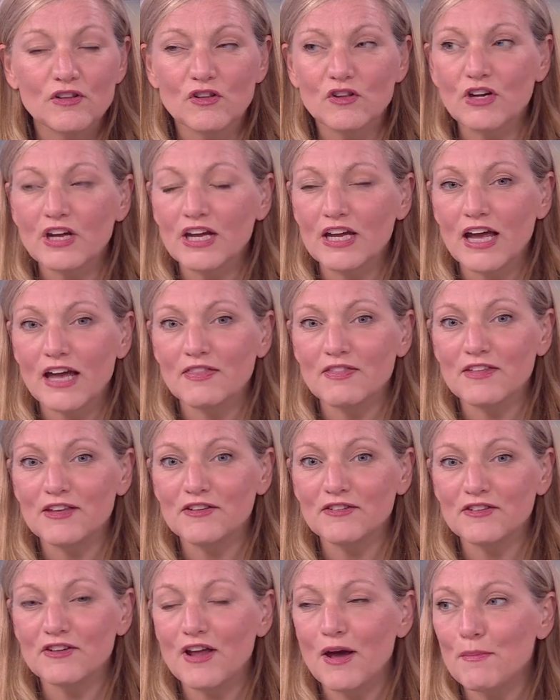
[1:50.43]
looking at
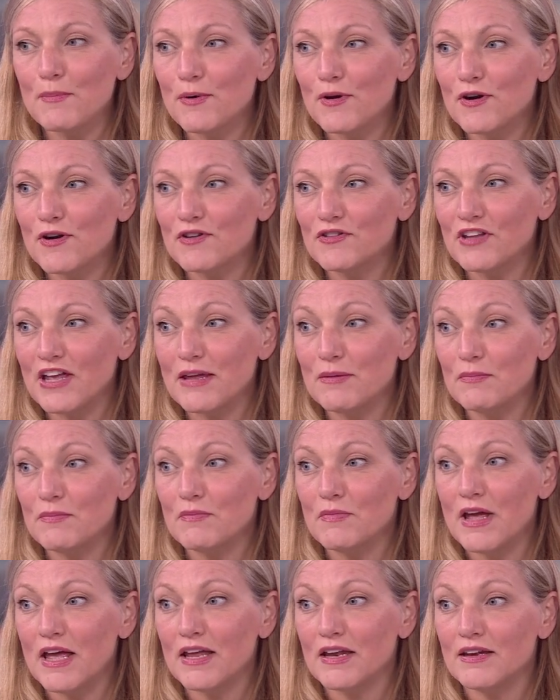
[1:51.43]
these numbers
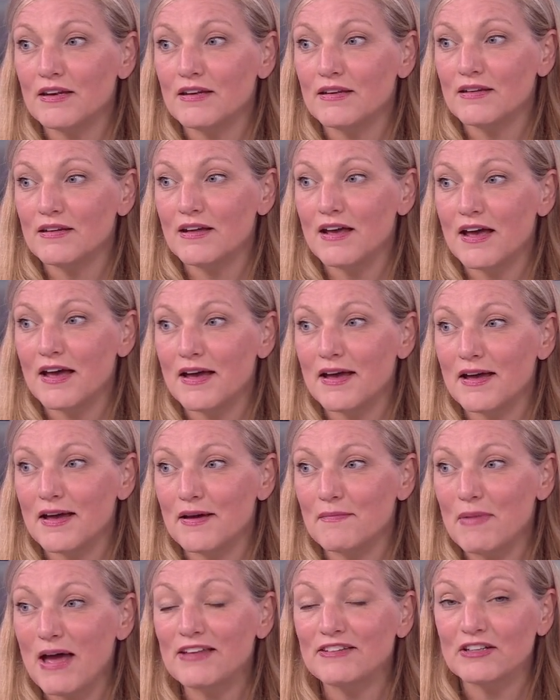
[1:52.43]
and
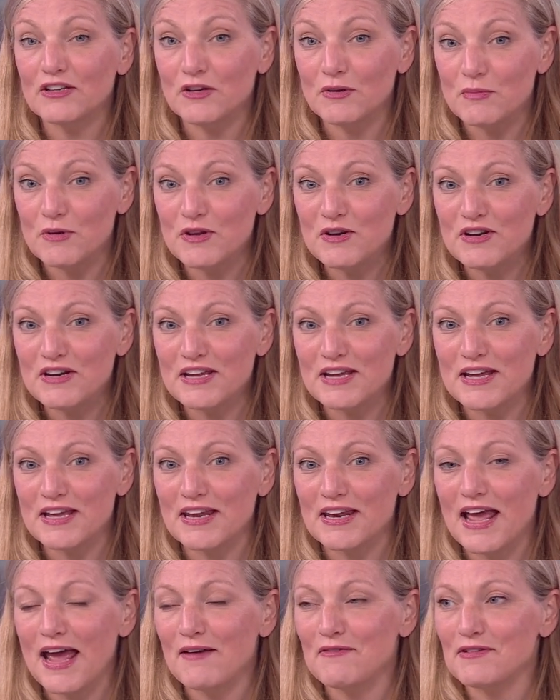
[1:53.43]
as a community
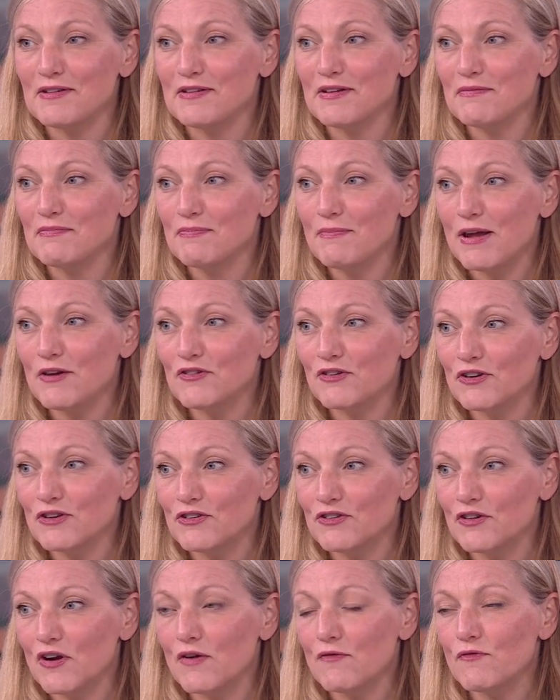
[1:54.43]
and having major
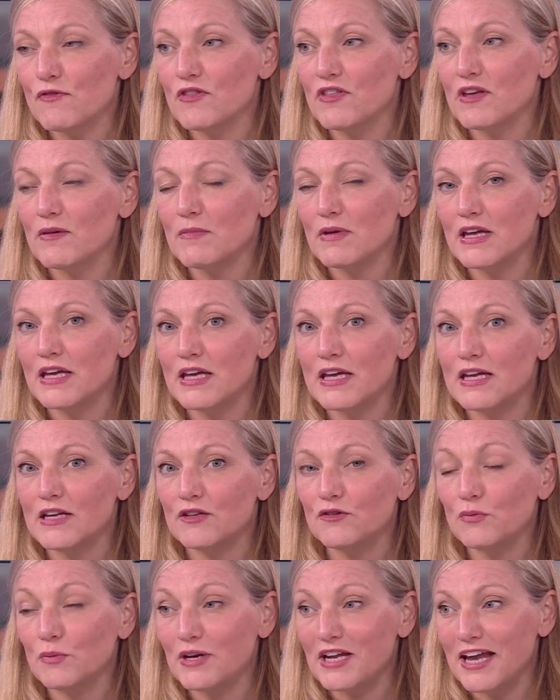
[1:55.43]
concern for them
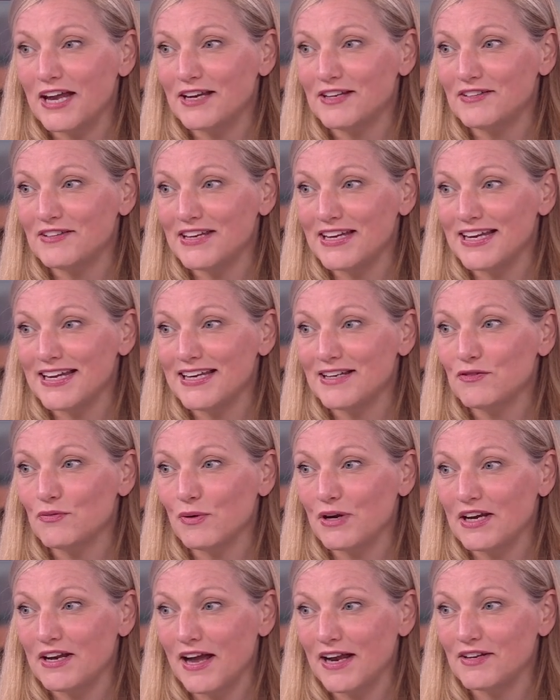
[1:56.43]
in 2018,
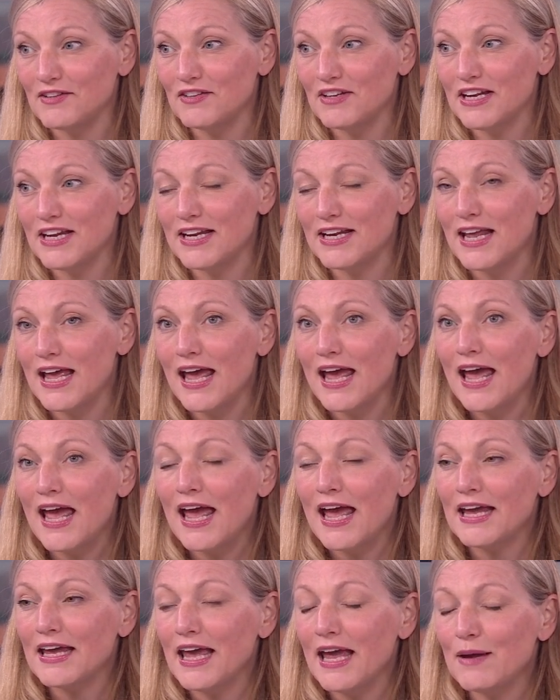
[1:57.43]
2019.
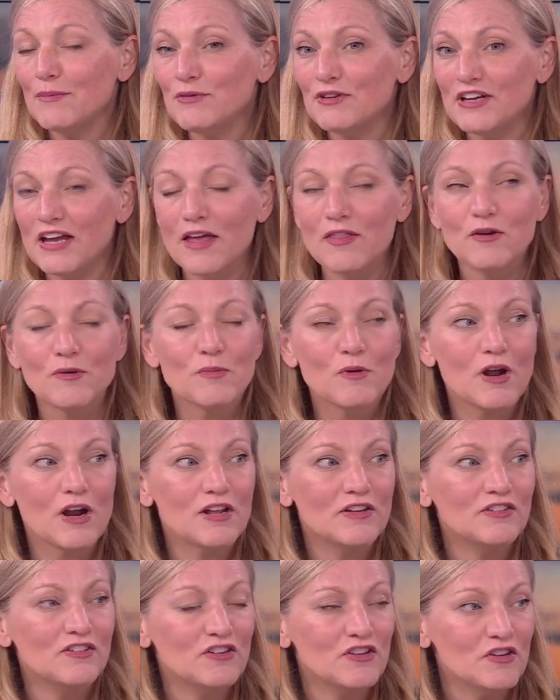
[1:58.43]
Came together, brought
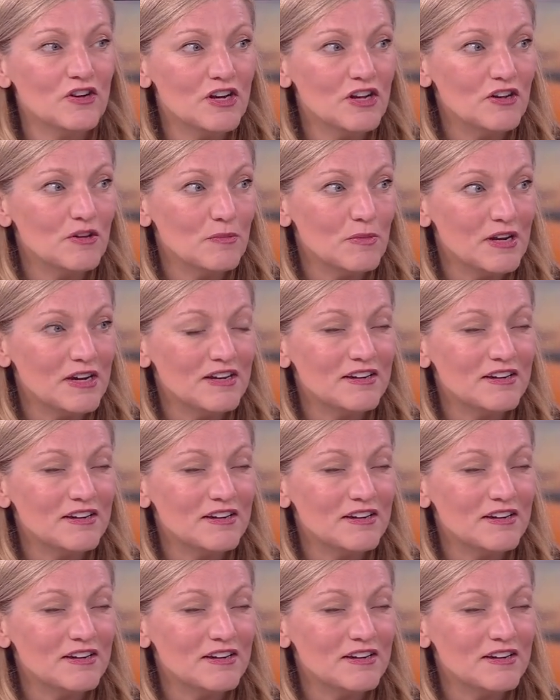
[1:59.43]
a steering committee